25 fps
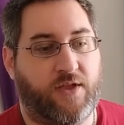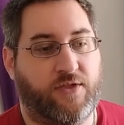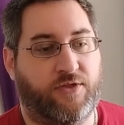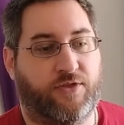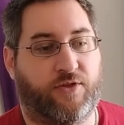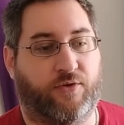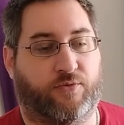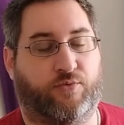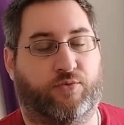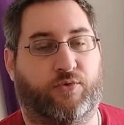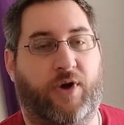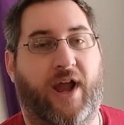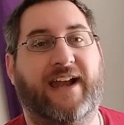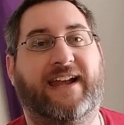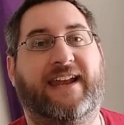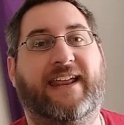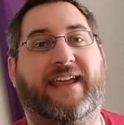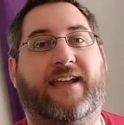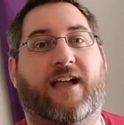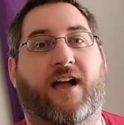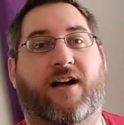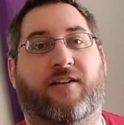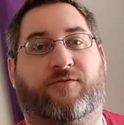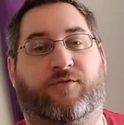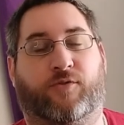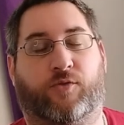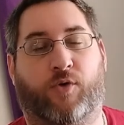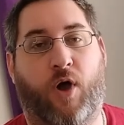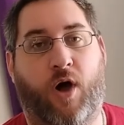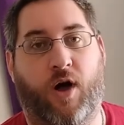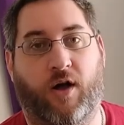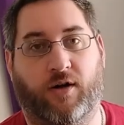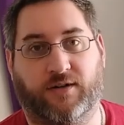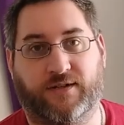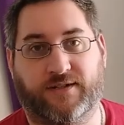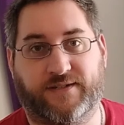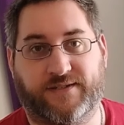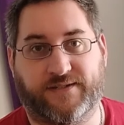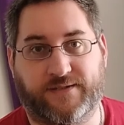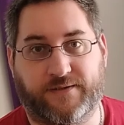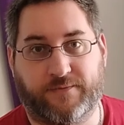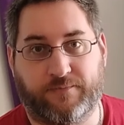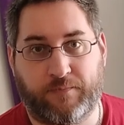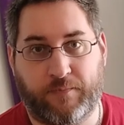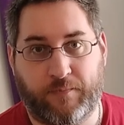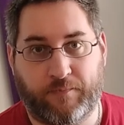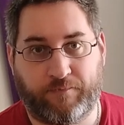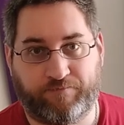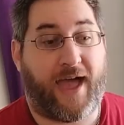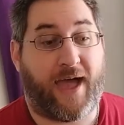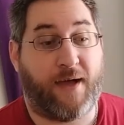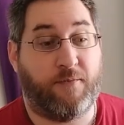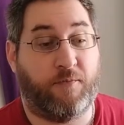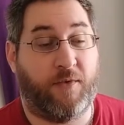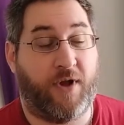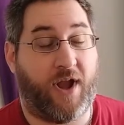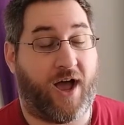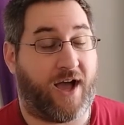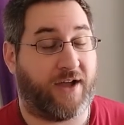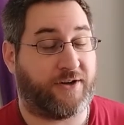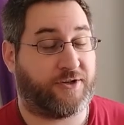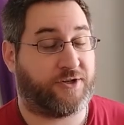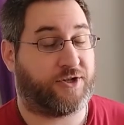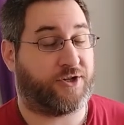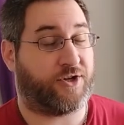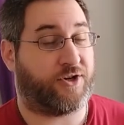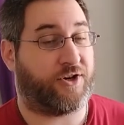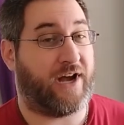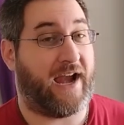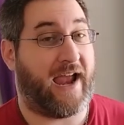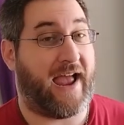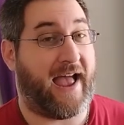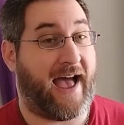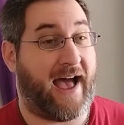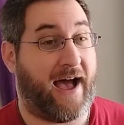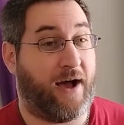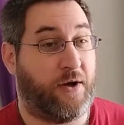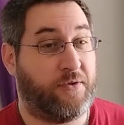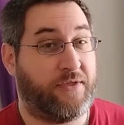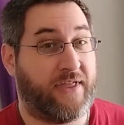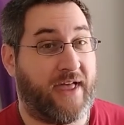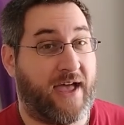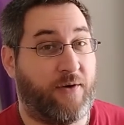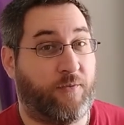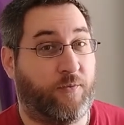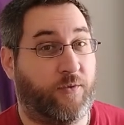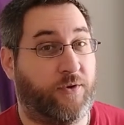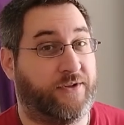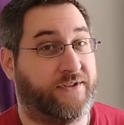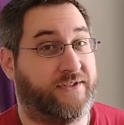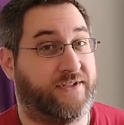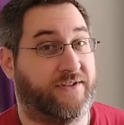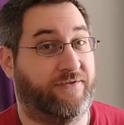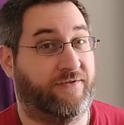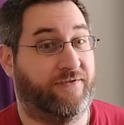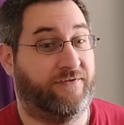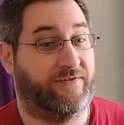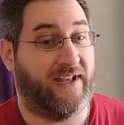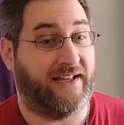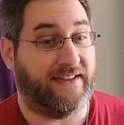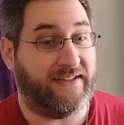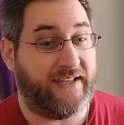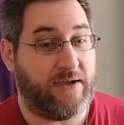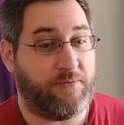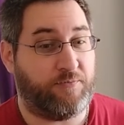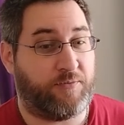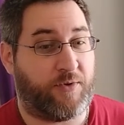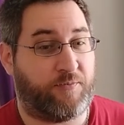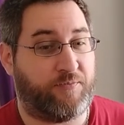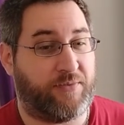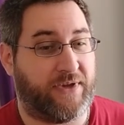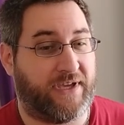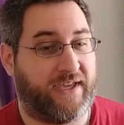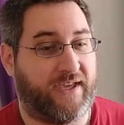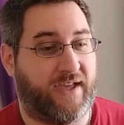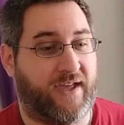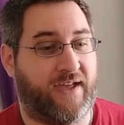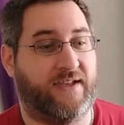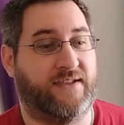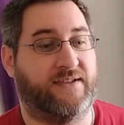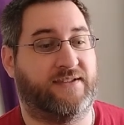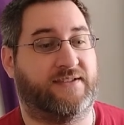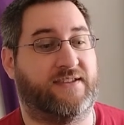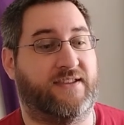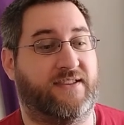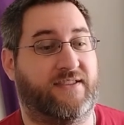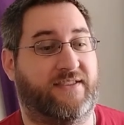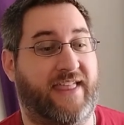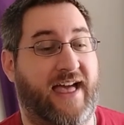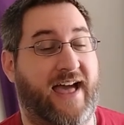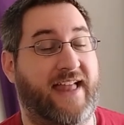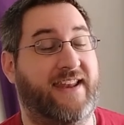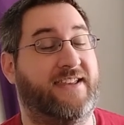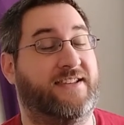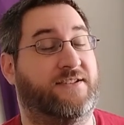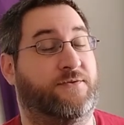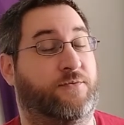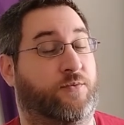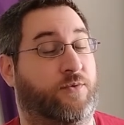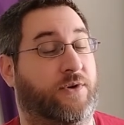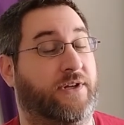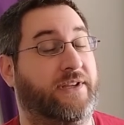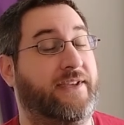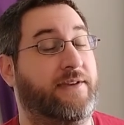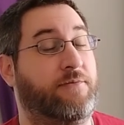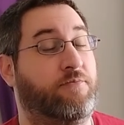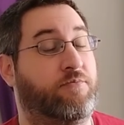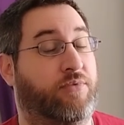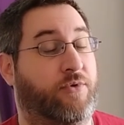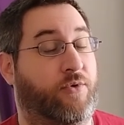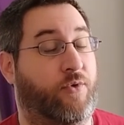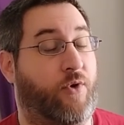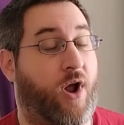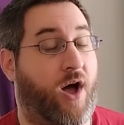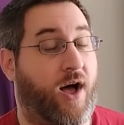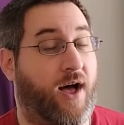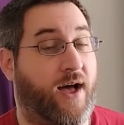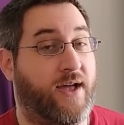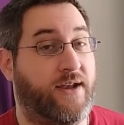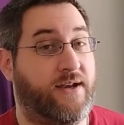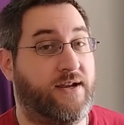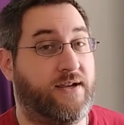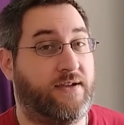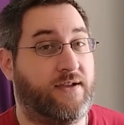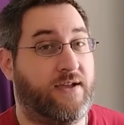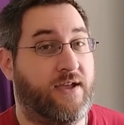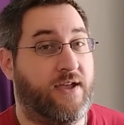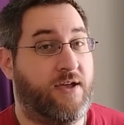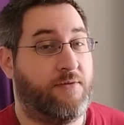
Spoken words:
the righting of wrongs. I'm not sure how that will develop because that is really broad.